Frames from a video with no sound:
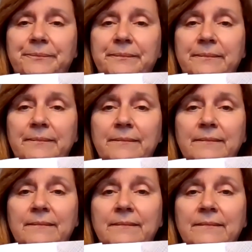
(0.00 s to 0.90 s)

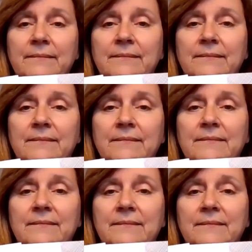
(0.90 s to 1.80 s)

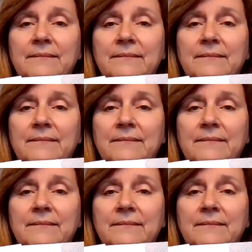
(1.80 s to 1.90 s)
(silence)